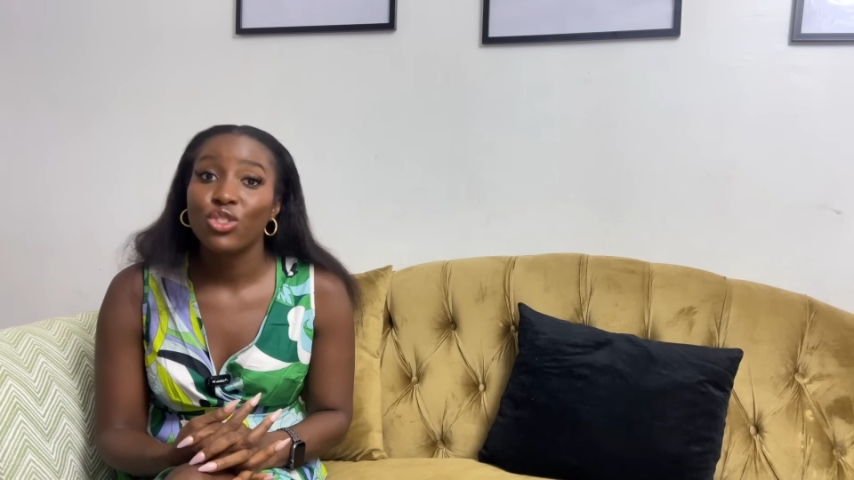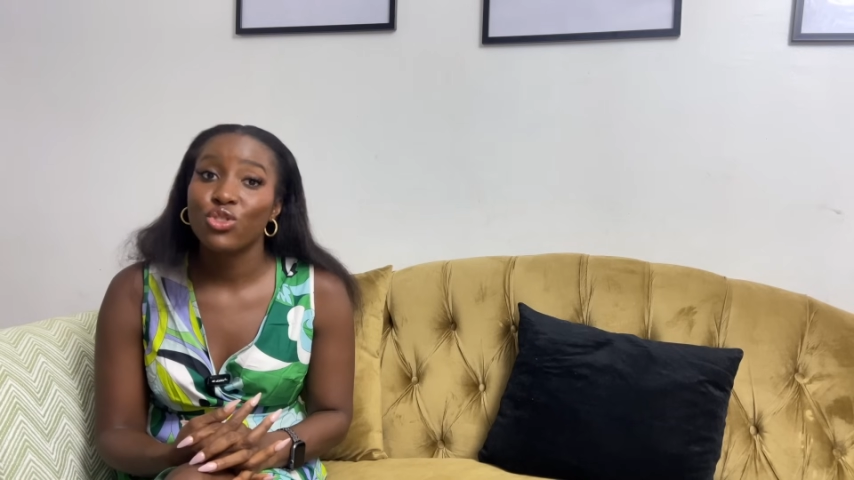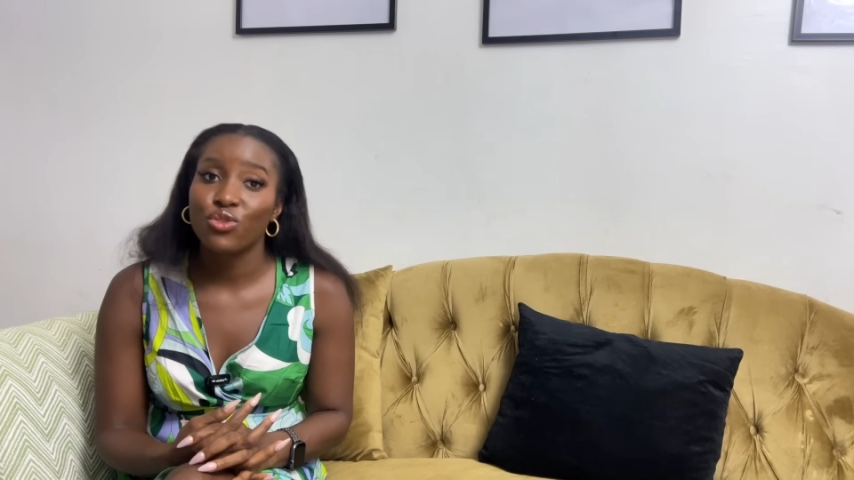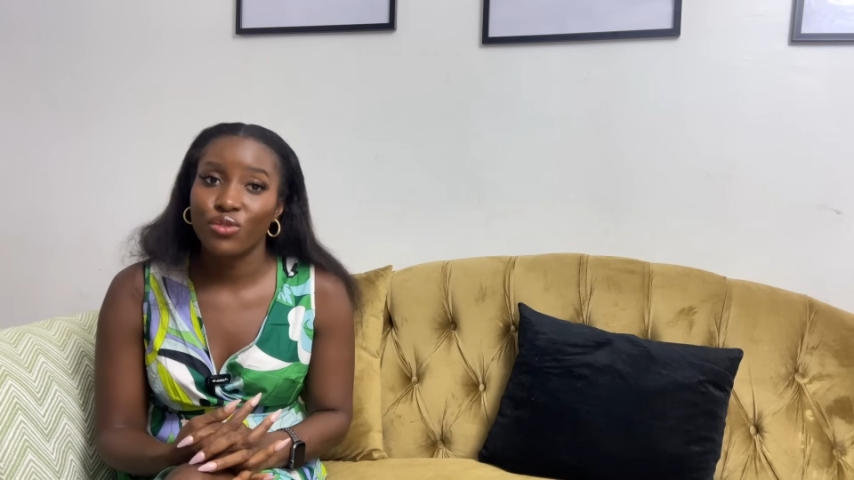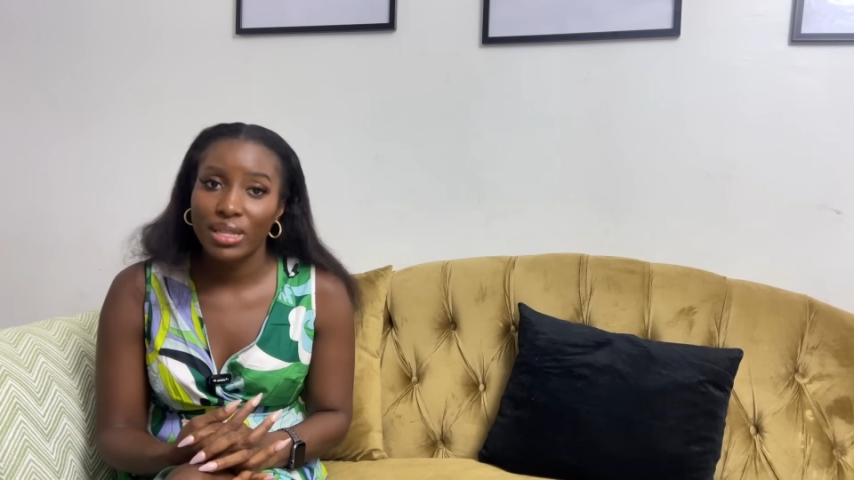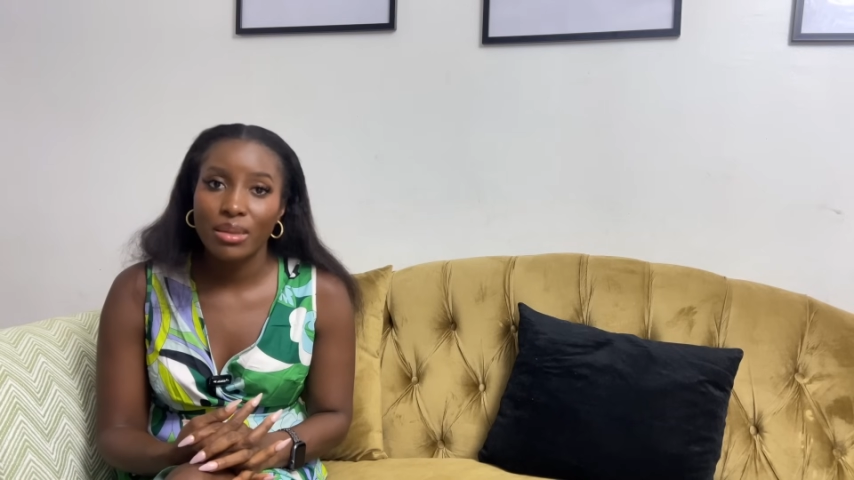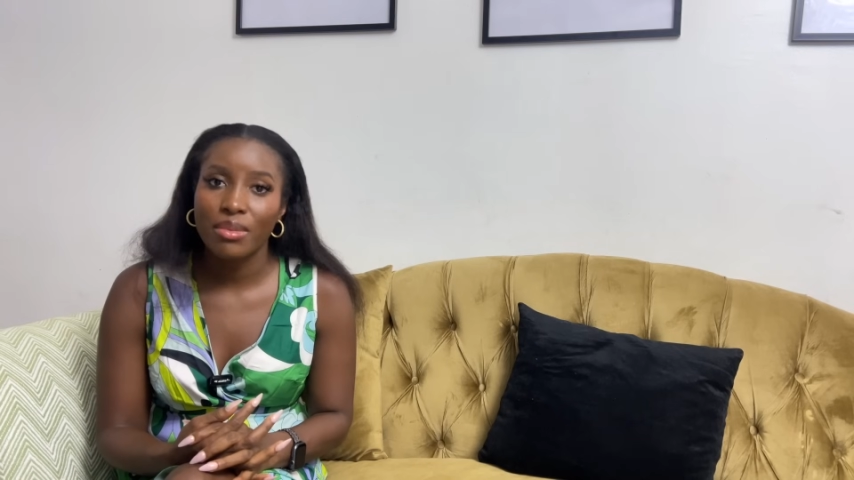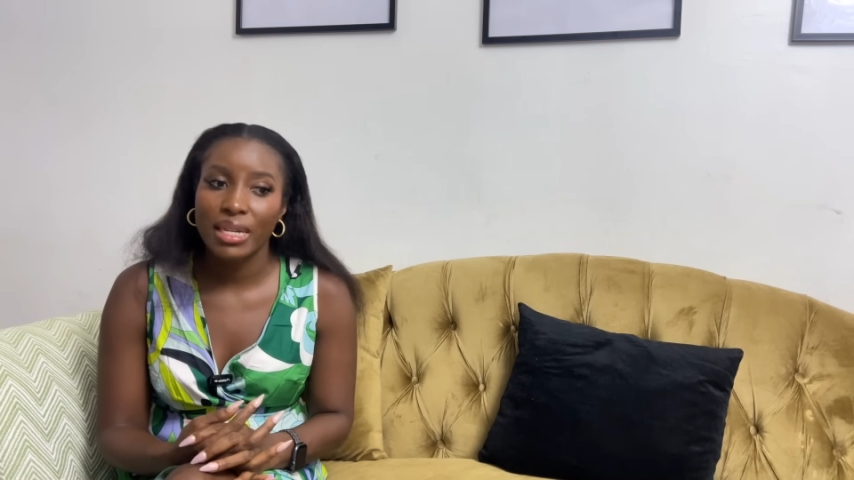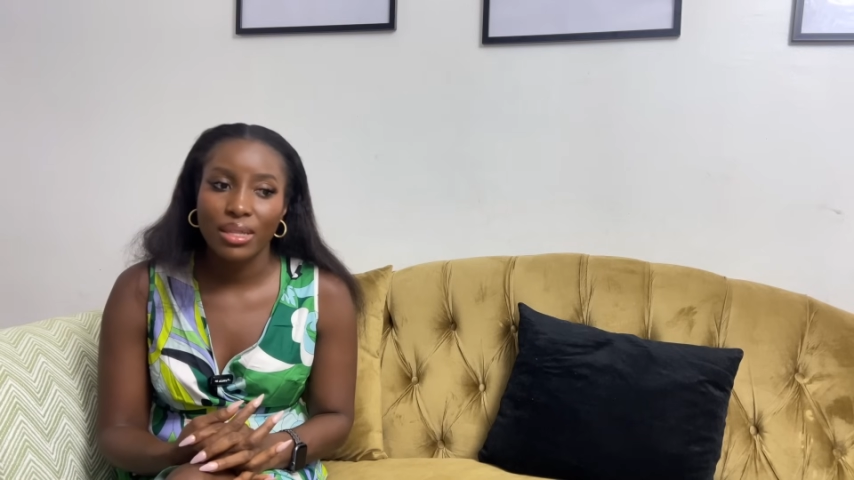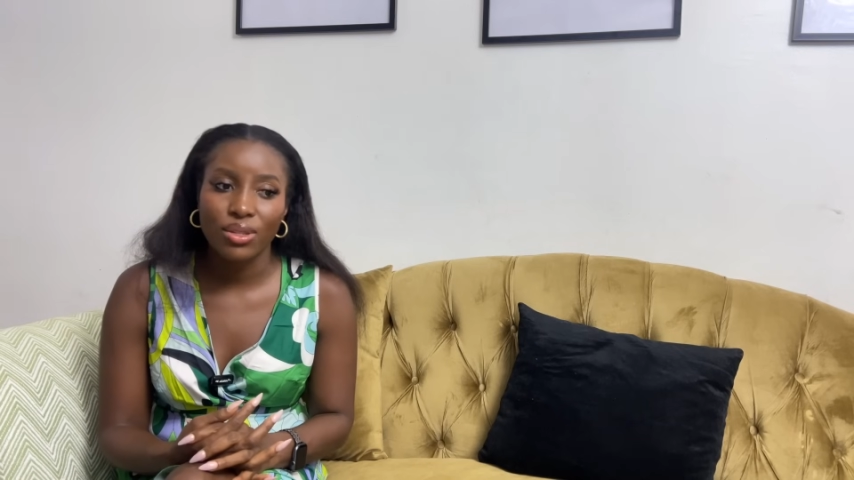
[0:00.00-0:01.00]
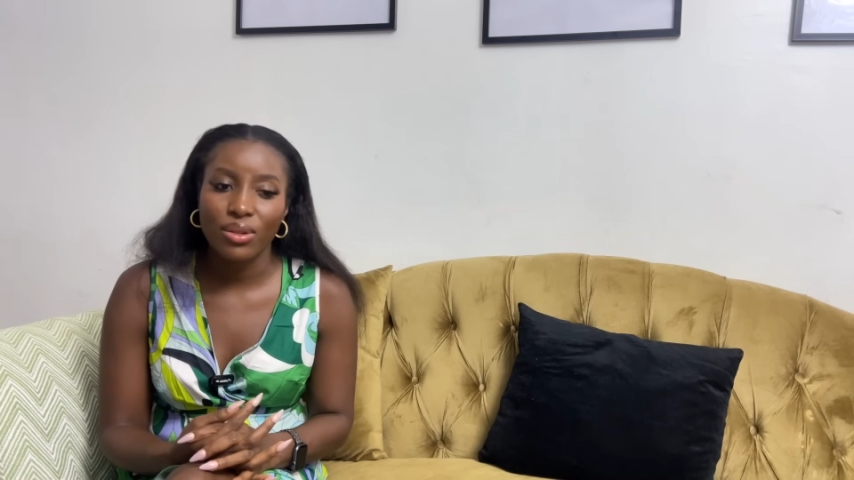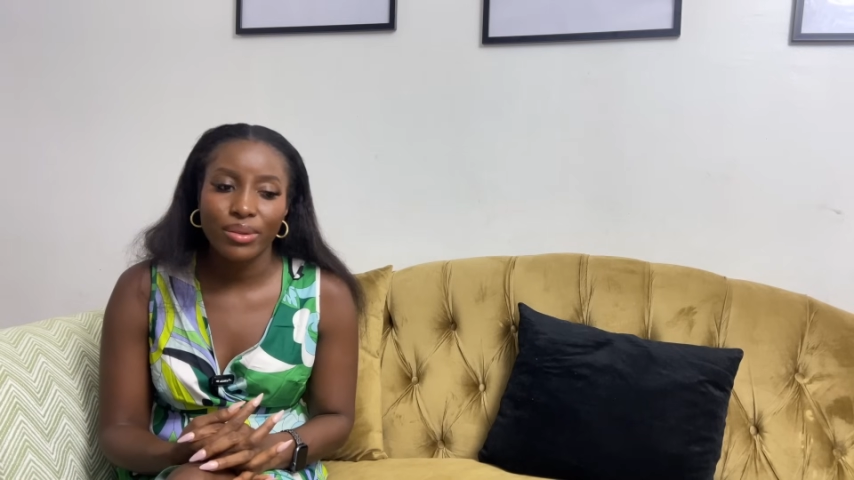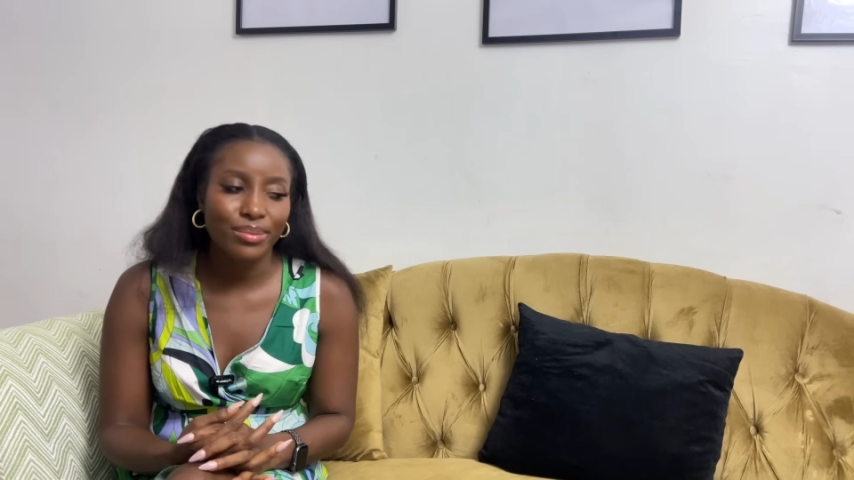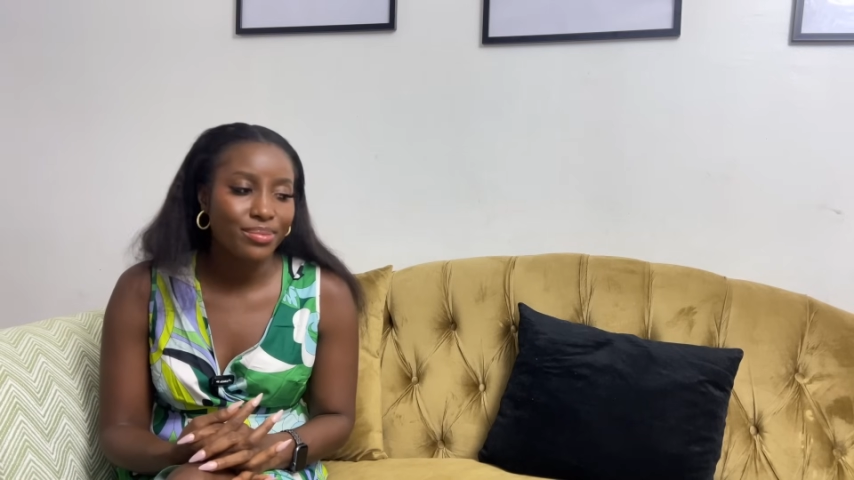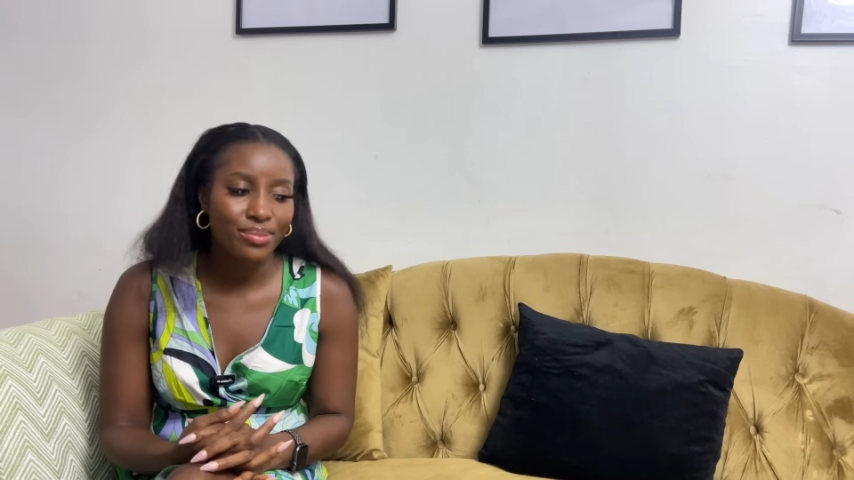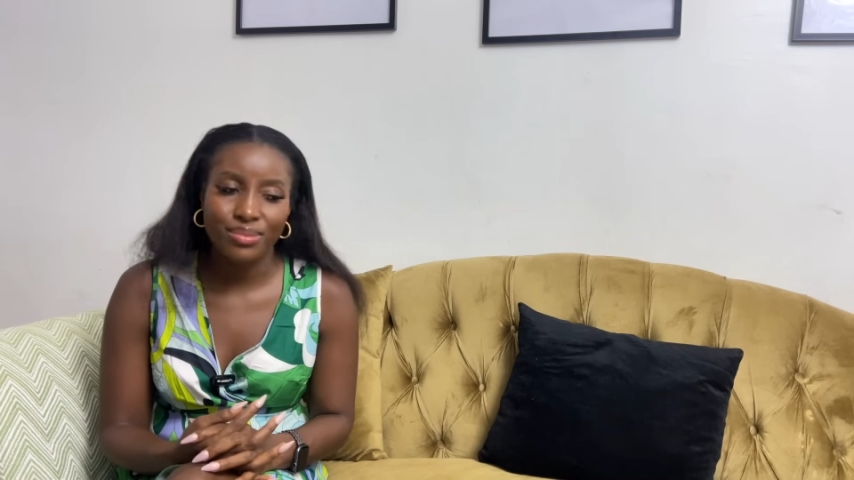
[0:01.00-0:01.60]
treatment. So